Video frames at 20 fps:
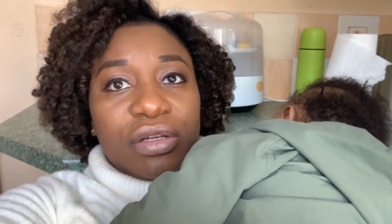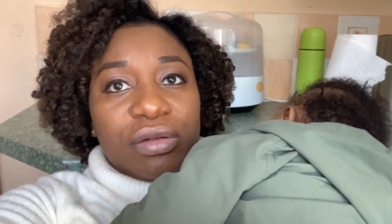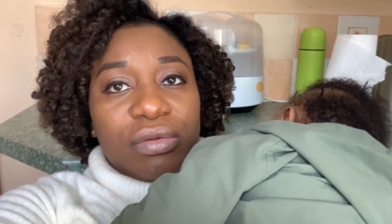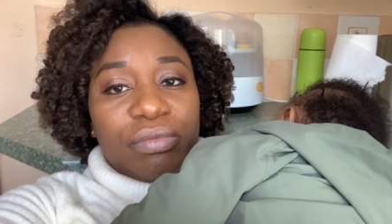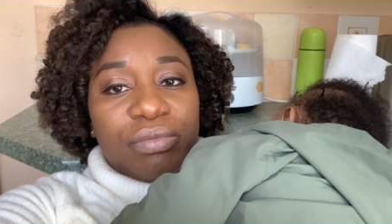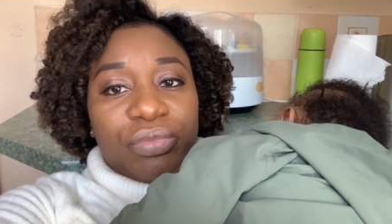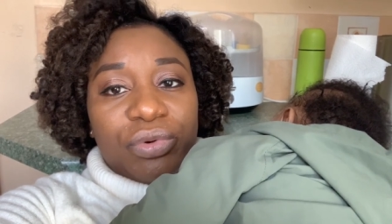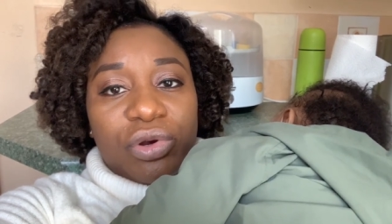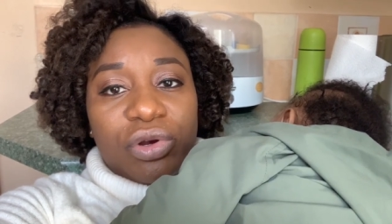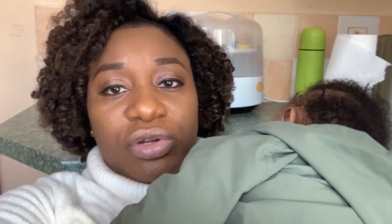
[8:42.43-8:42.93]

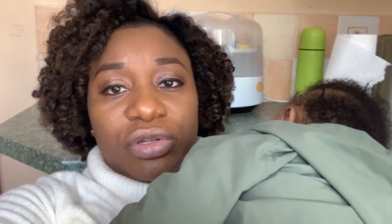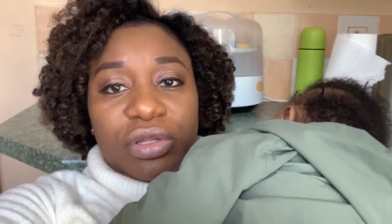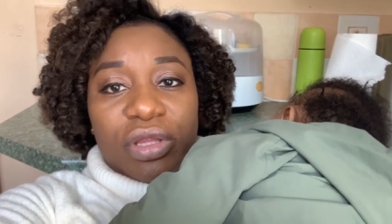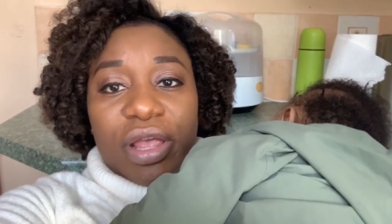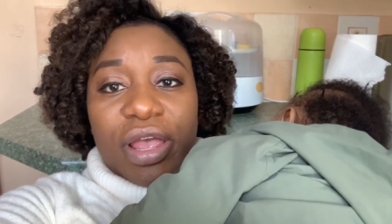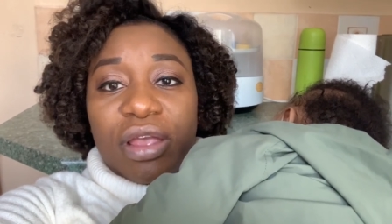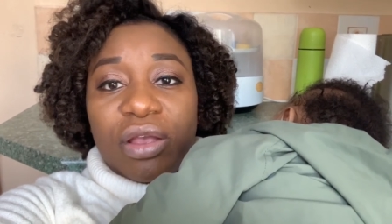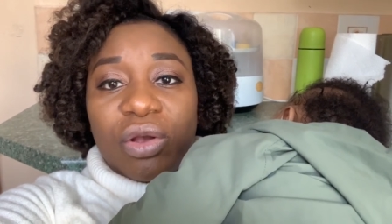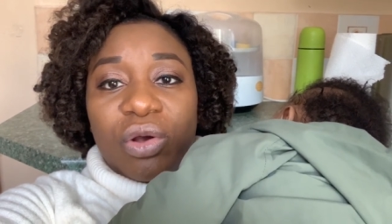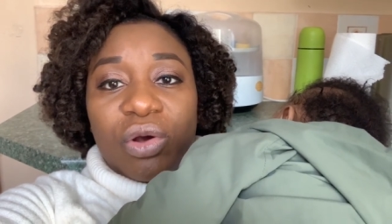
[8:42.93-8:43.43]
But
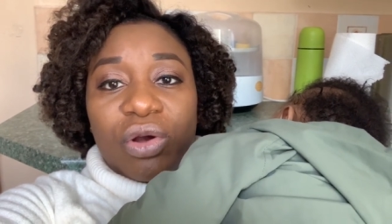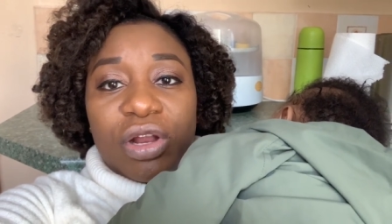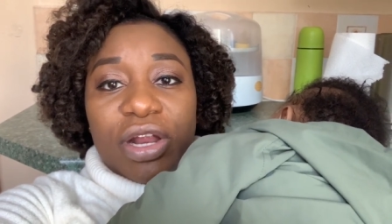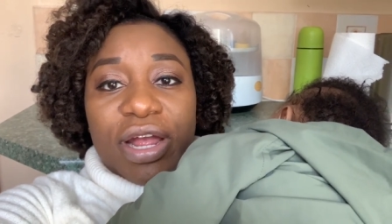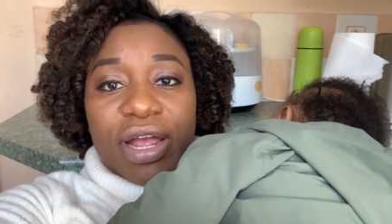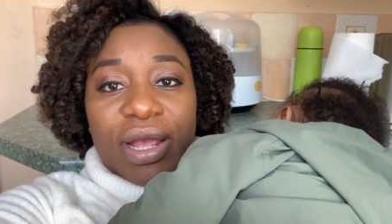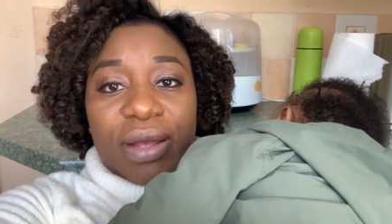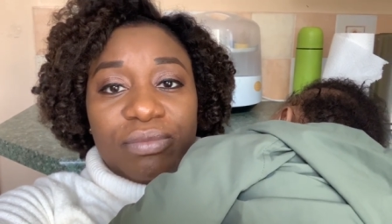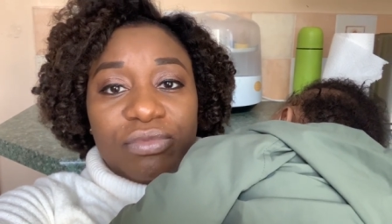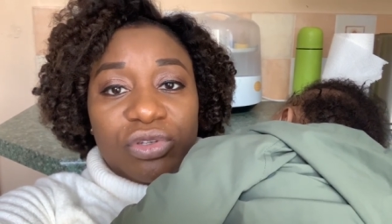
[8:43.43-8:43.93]
thank God I
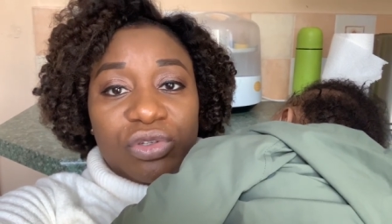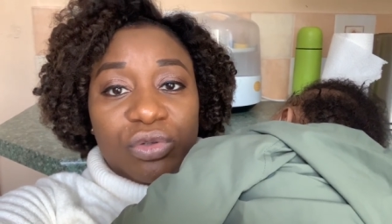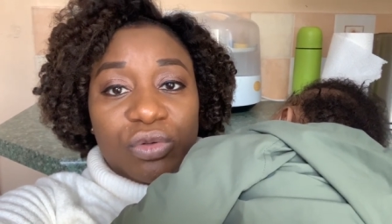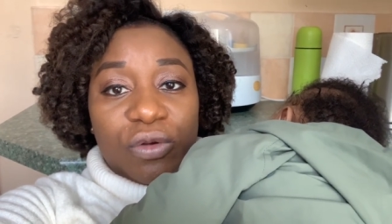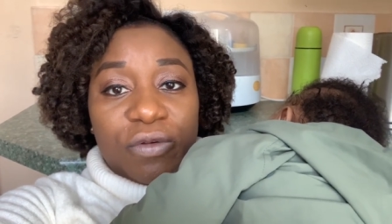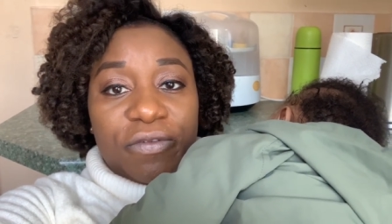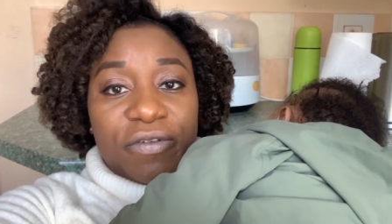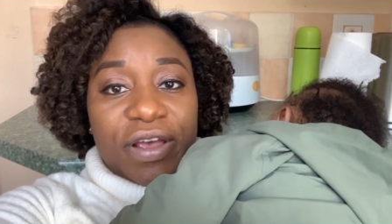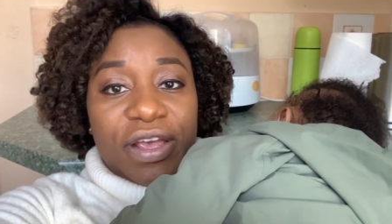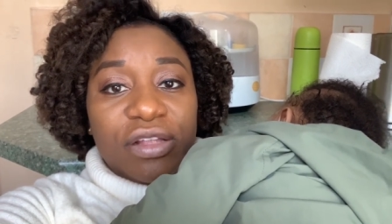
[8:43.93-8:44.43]
am so
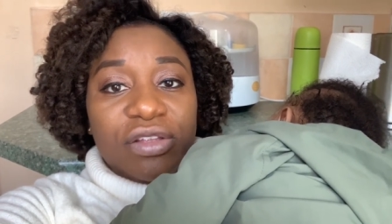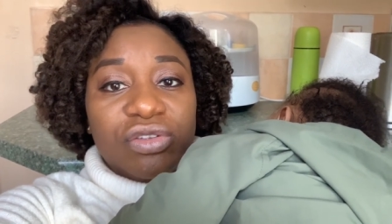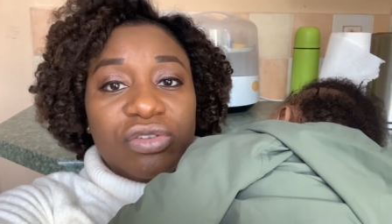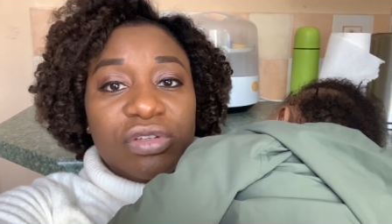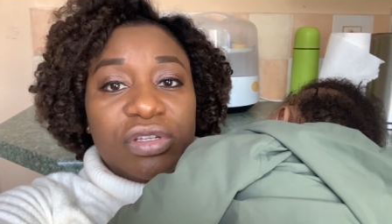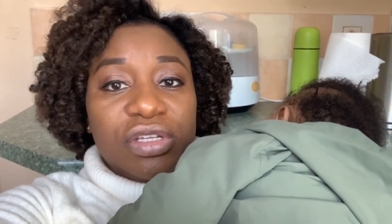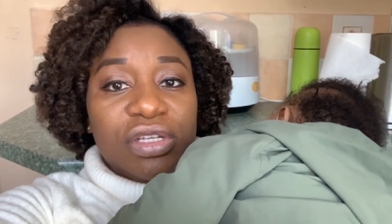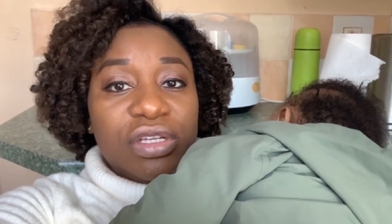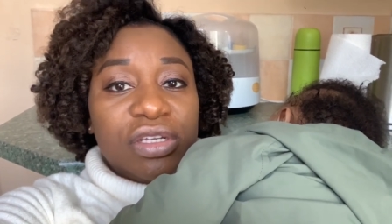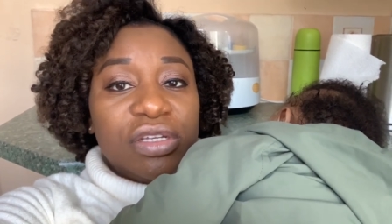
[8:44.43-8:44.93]
fine
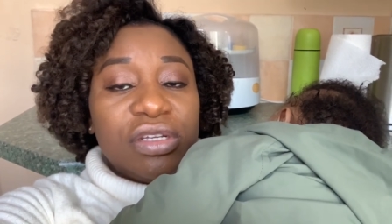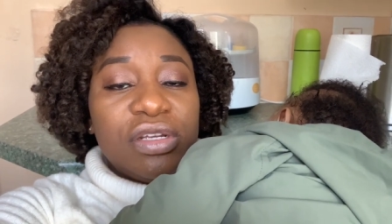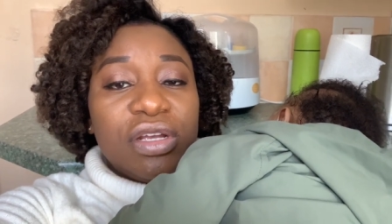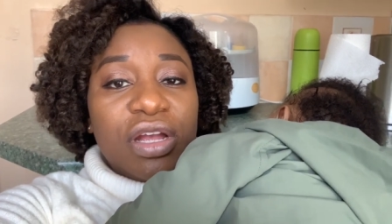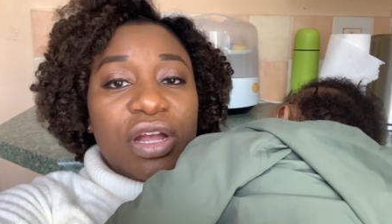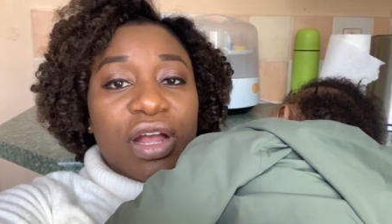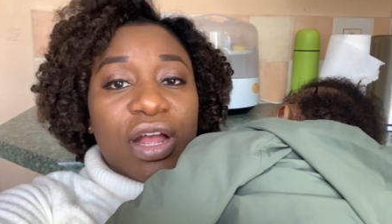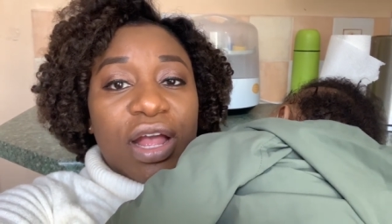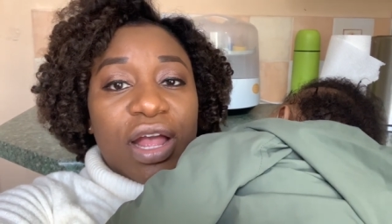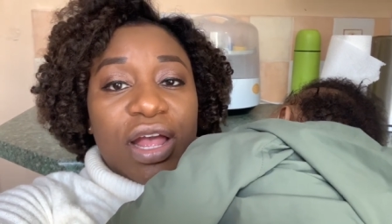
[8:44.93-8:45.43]
today.
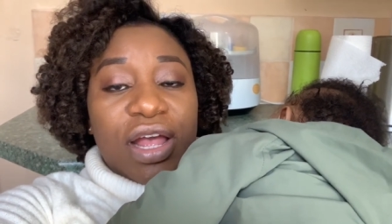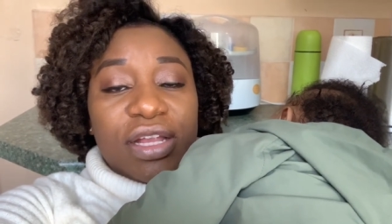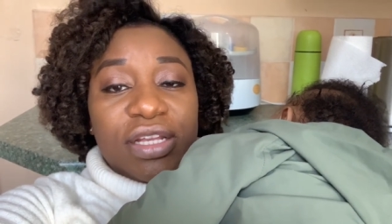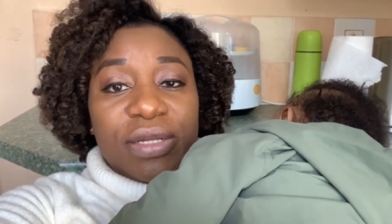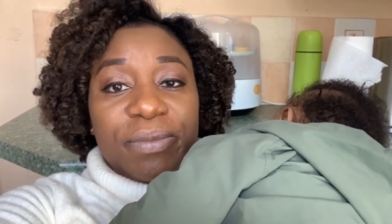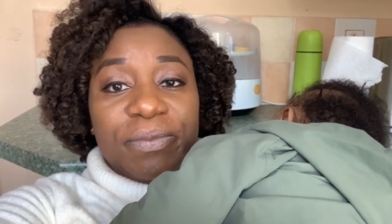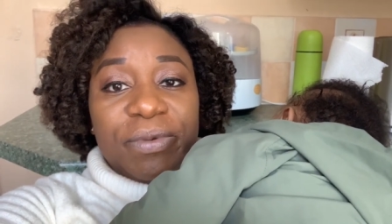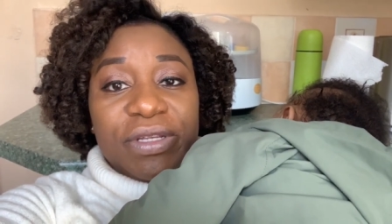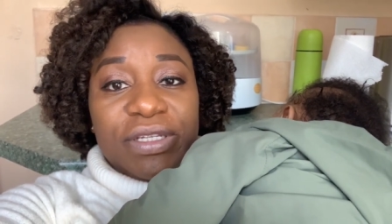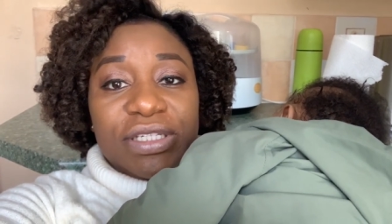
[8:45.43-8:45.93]
And the
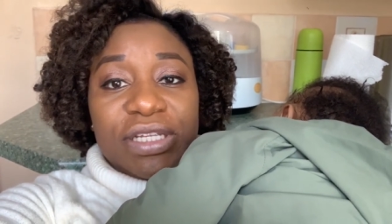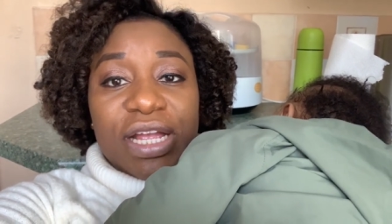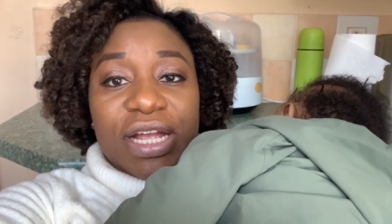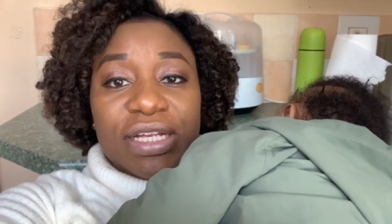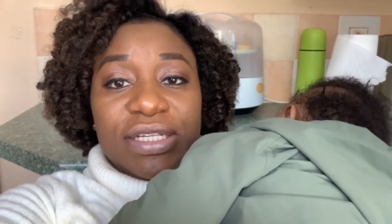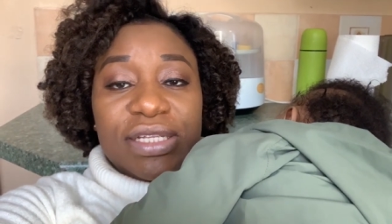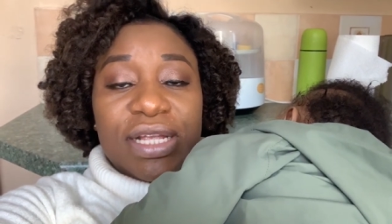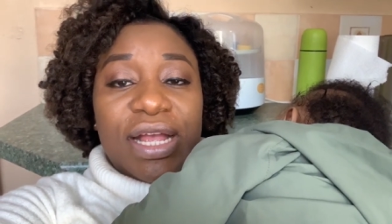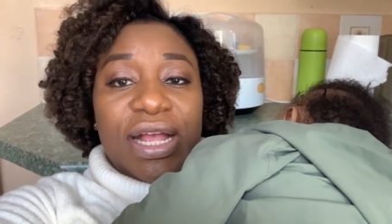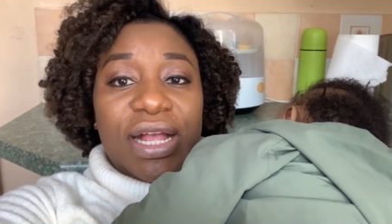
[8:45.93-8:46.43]

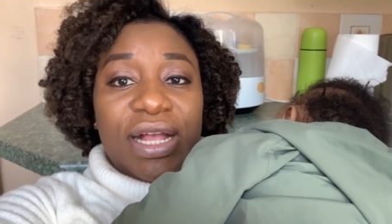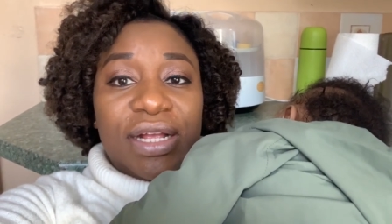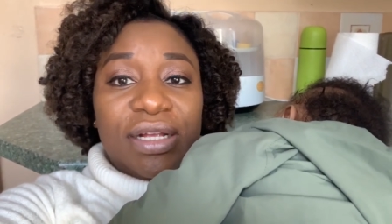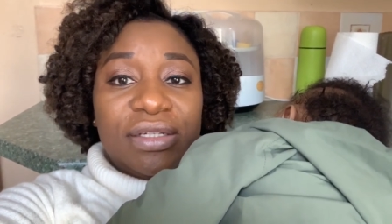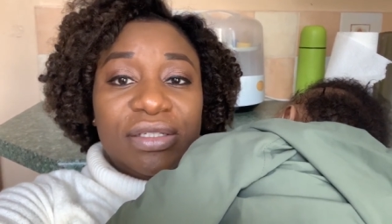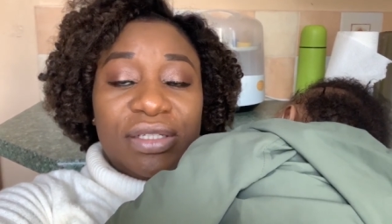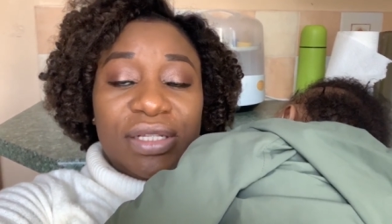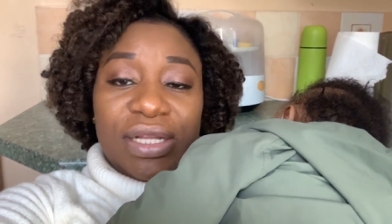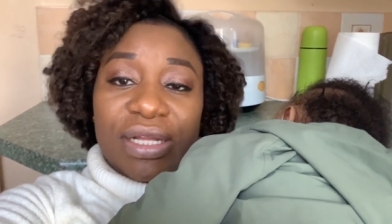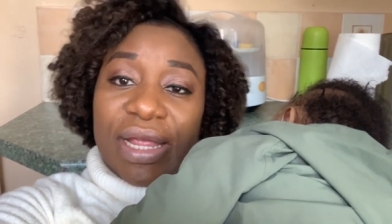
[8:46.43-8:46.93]
blisters are
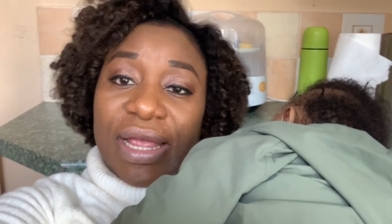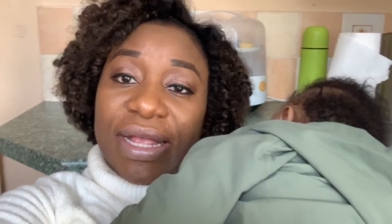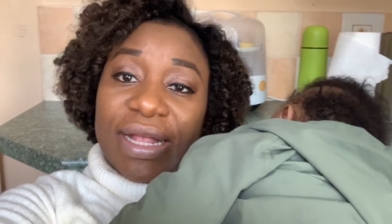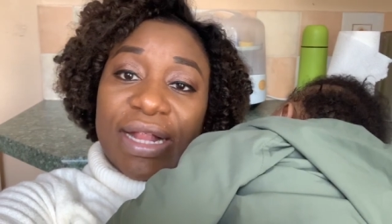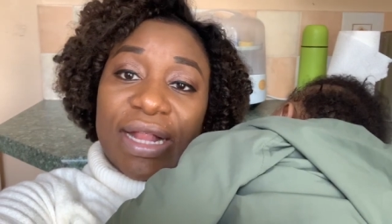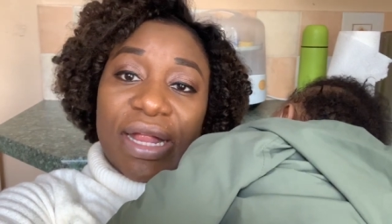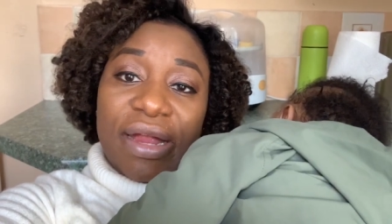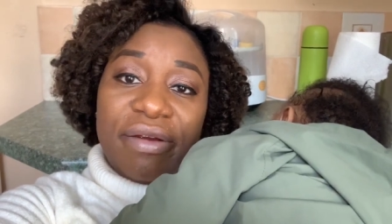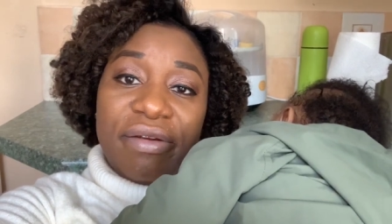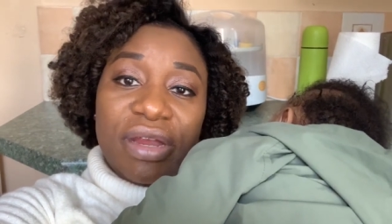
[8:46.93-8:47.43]
like
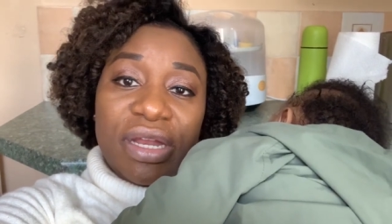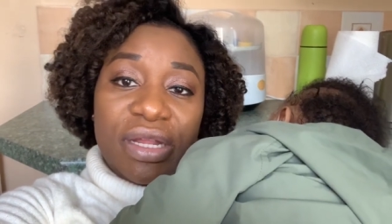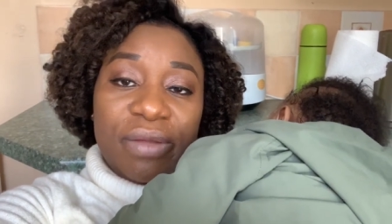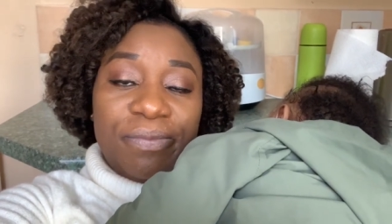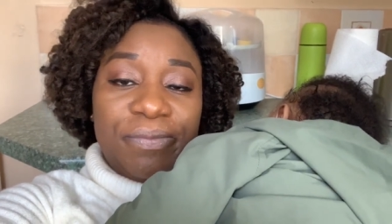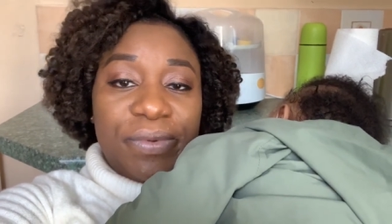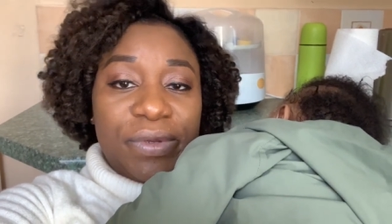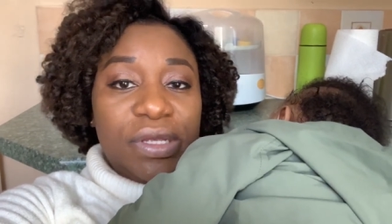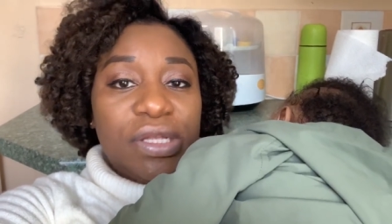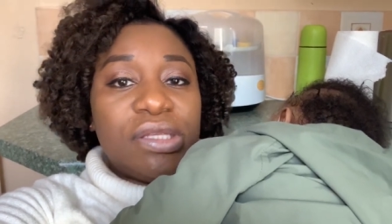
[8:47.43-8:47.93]
clearing a
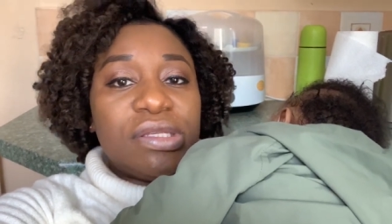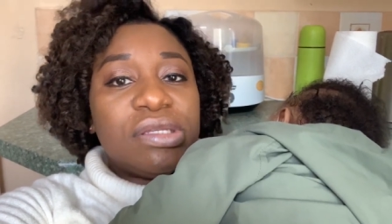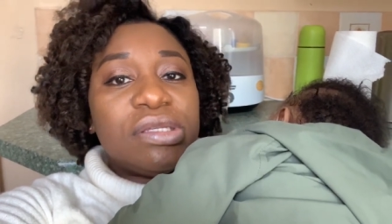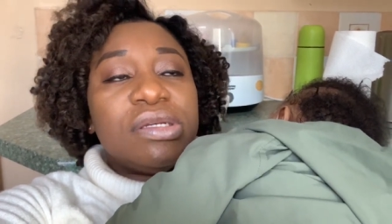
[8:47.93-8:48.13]
bit.